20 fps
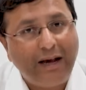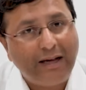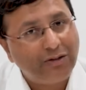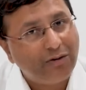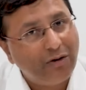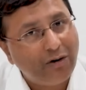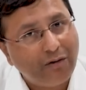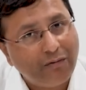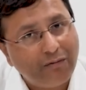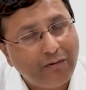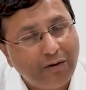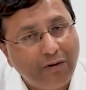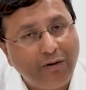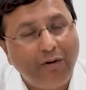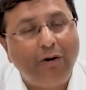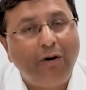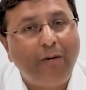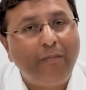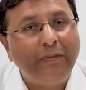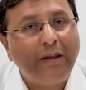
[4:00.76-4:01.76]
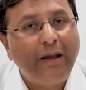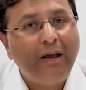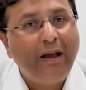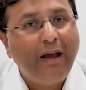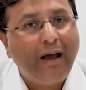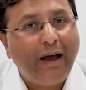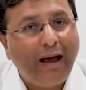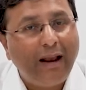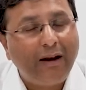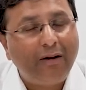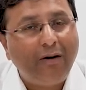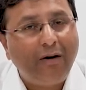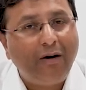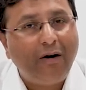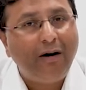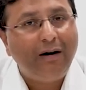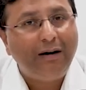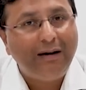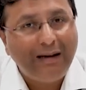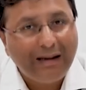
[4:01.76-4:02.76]
As all of you know,
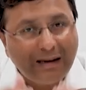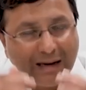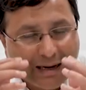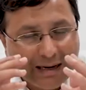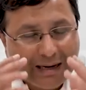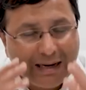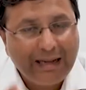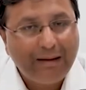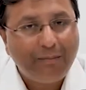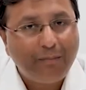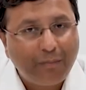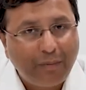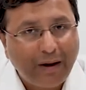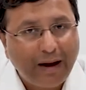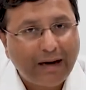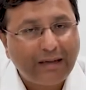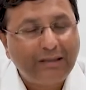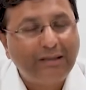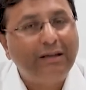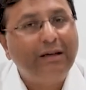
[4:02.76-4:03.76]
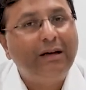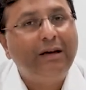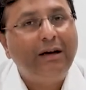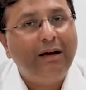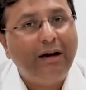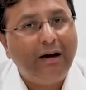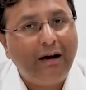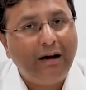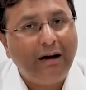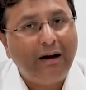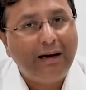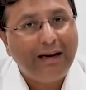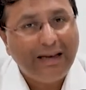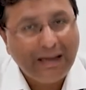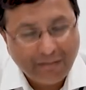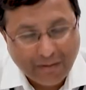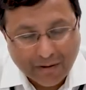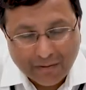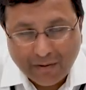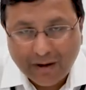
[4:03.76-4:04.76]
alcohol directly impacts
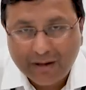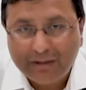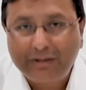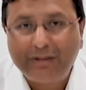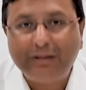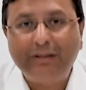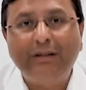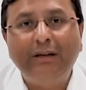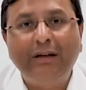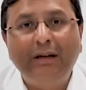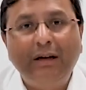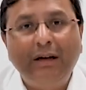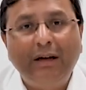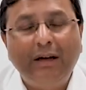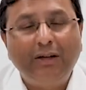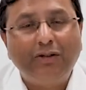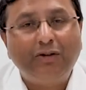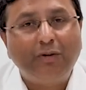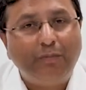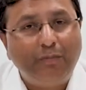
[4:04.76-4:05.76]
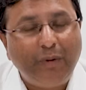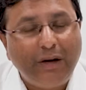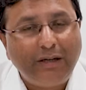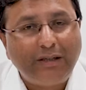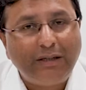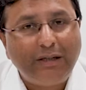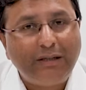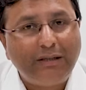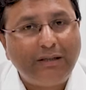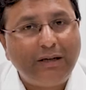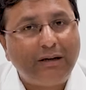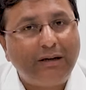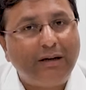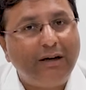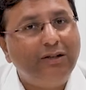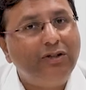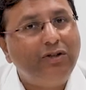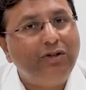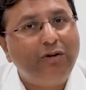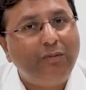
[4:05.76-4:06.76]
liver function. So patients that
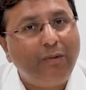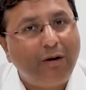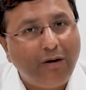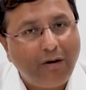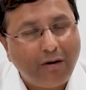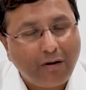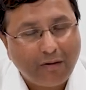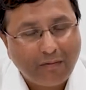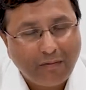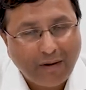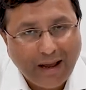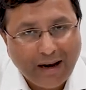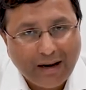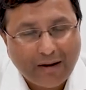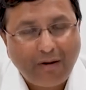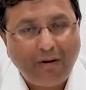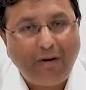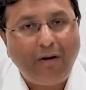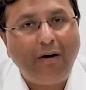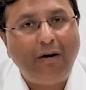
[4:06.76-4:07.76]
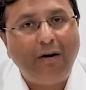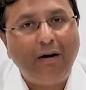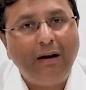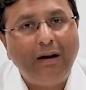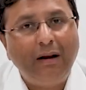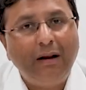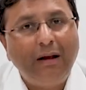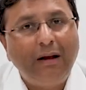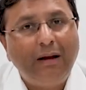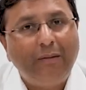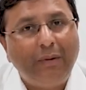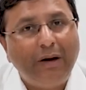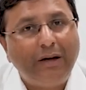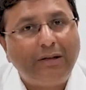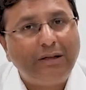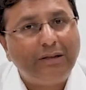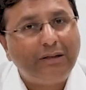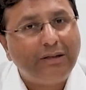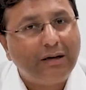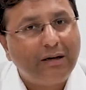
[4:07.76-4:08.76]
consume a lot of alcohol,
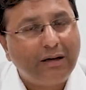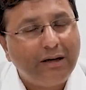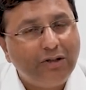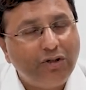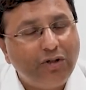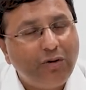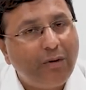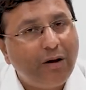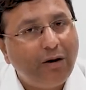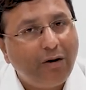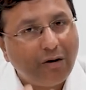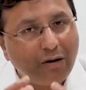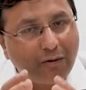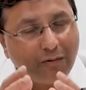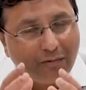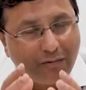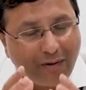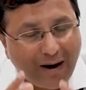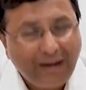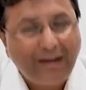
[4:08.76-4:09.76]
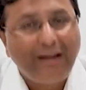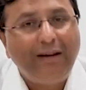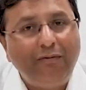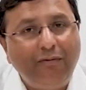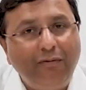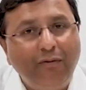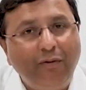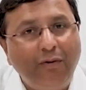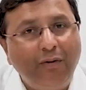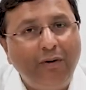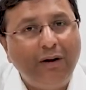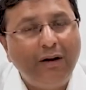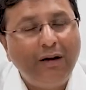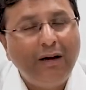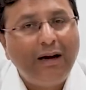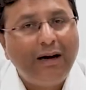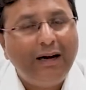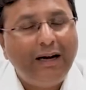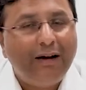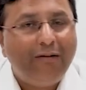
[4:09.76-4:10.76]
patients that consume a lot of fatty food
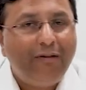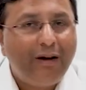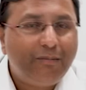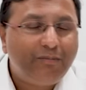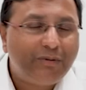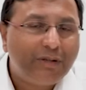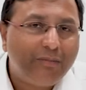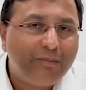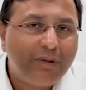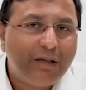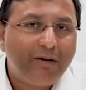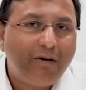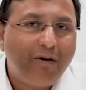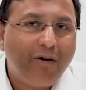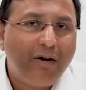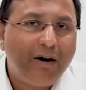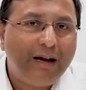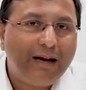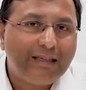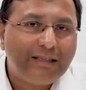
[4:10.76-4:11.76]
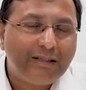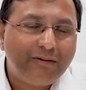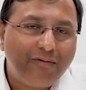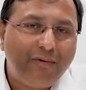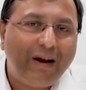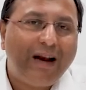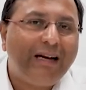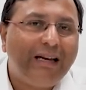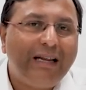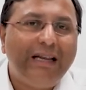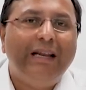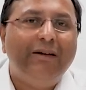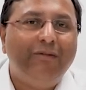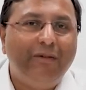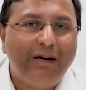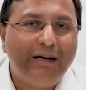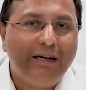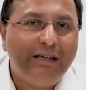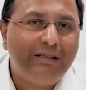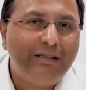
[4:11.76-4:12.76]
develop something called as fatty
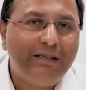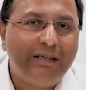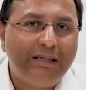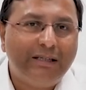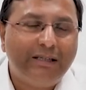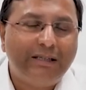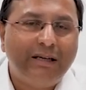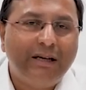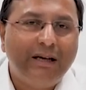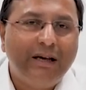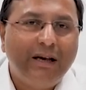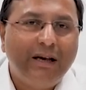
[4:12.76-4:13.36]
liver disease,